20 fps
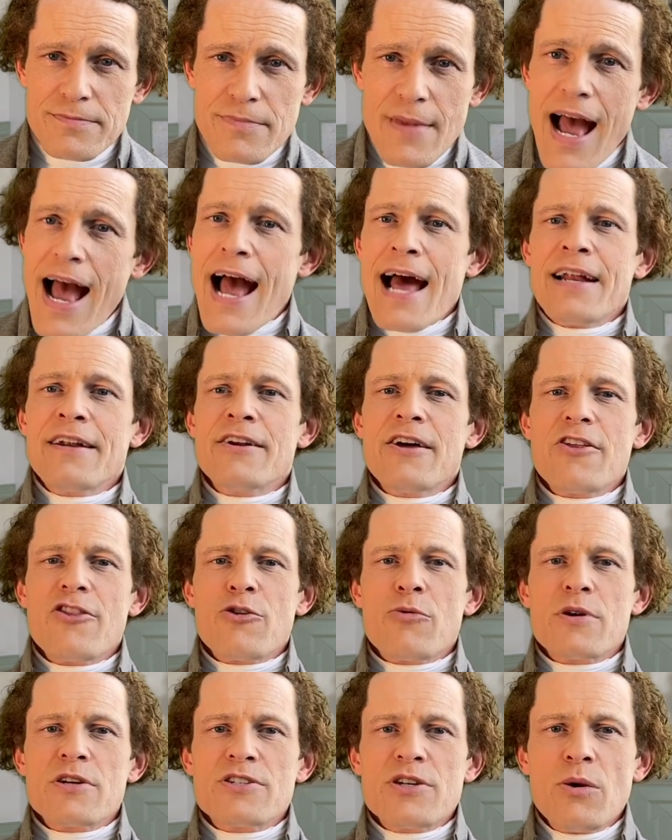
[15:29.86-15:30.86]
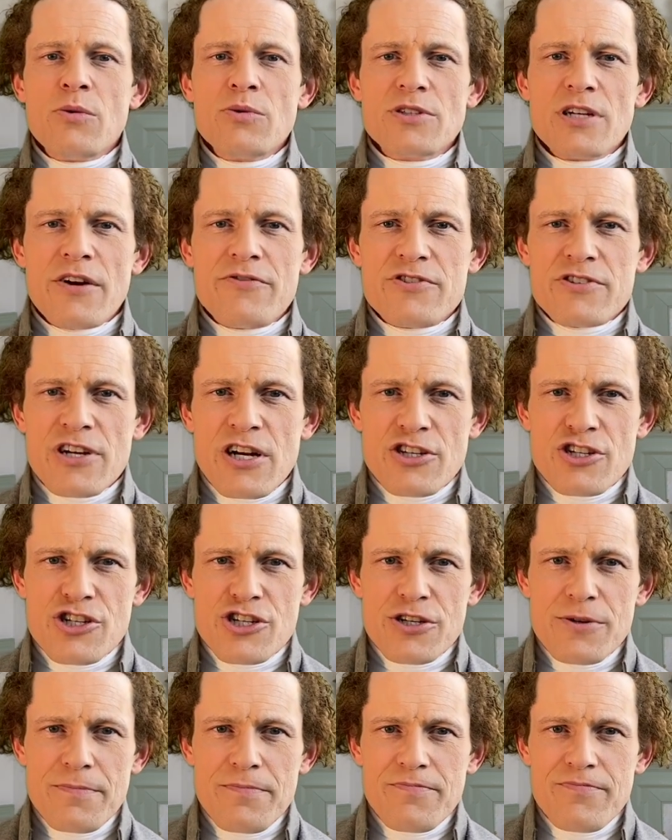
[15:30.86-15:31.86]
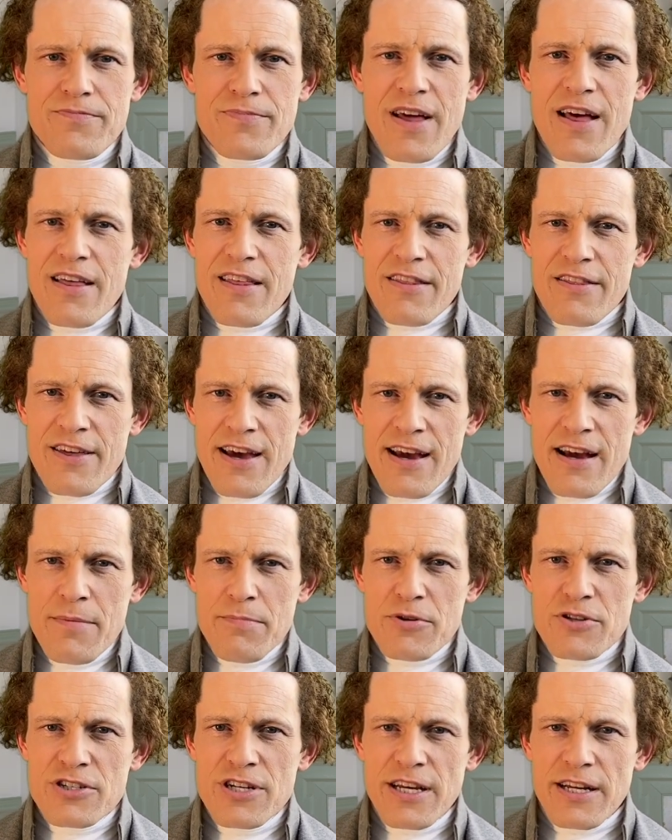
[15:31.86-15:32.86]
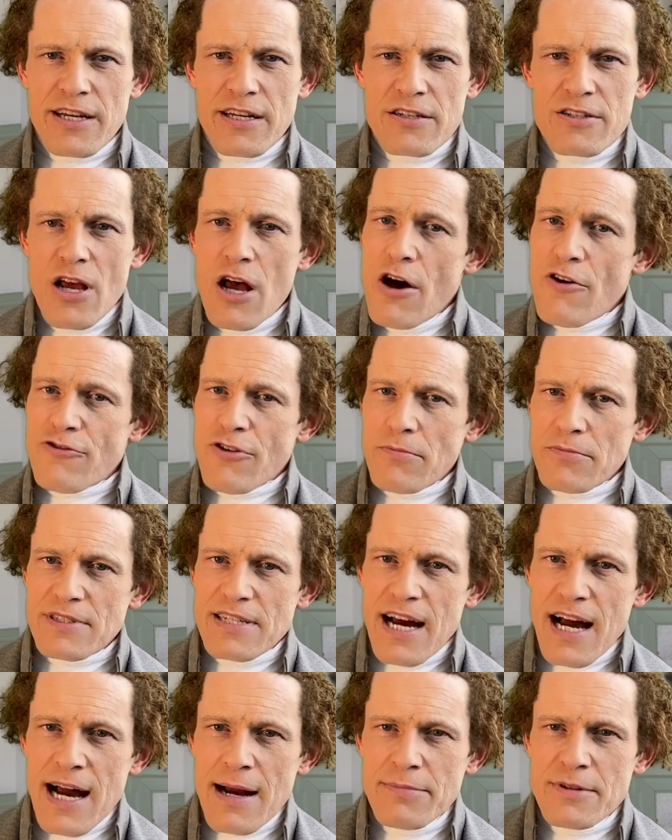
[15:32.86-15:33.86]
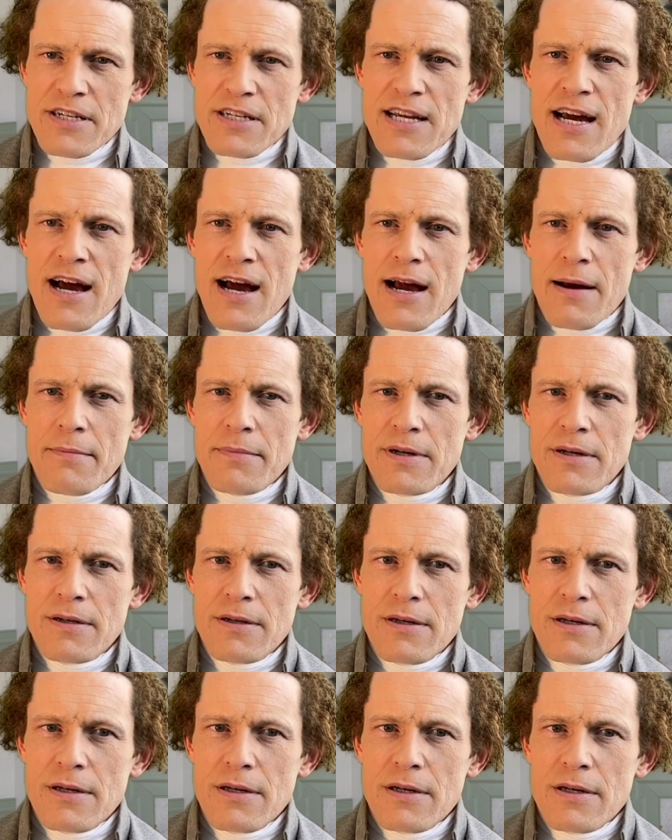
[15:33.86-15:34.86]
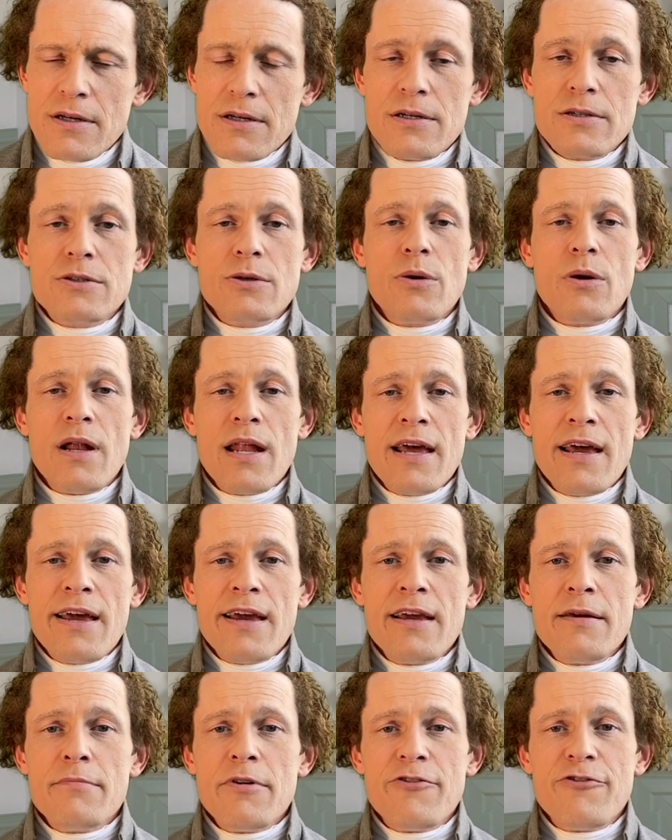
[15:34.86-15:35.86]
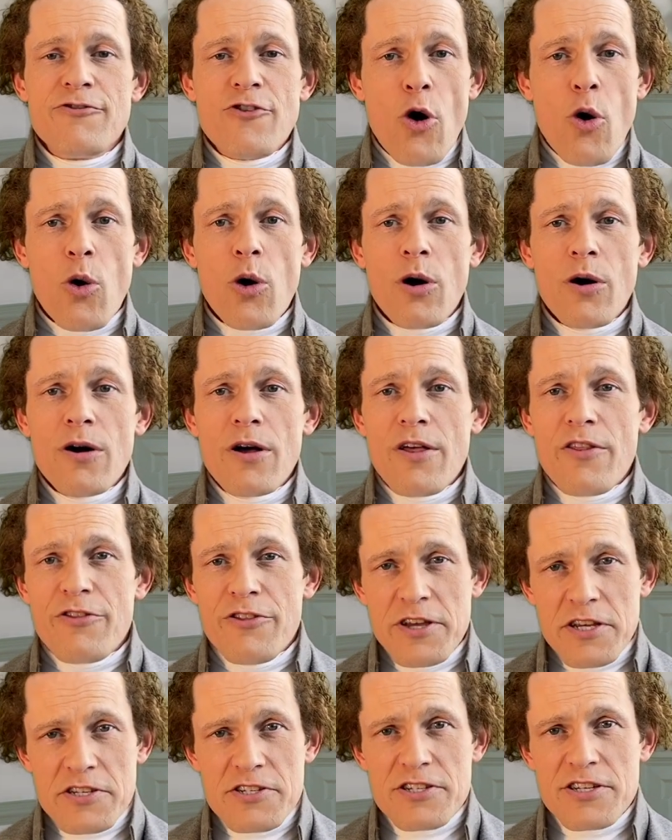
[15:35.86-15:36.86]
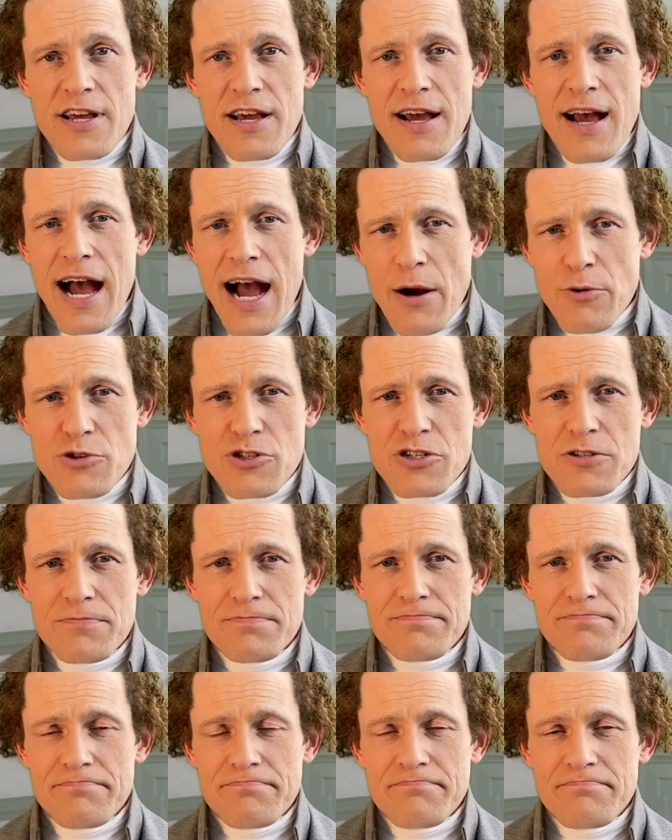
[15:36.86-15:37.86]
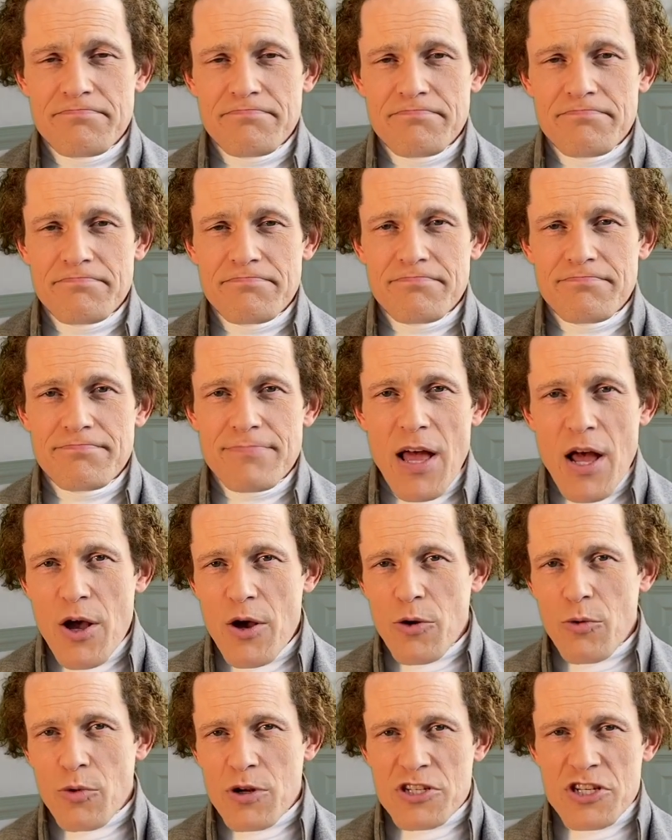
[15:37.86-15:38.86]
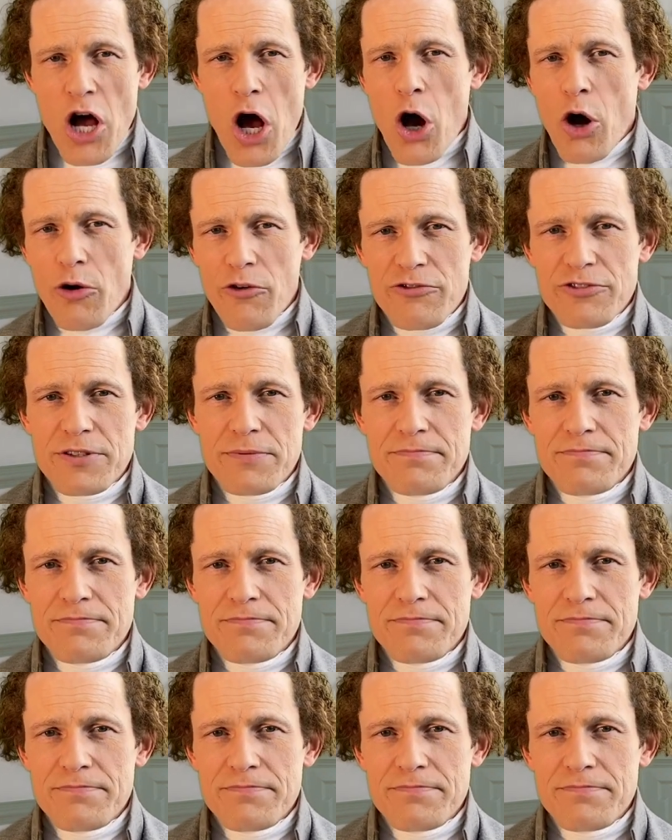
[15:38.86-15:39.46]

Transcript: and the result of such their proceedings from time to time to lay before this House. Resolved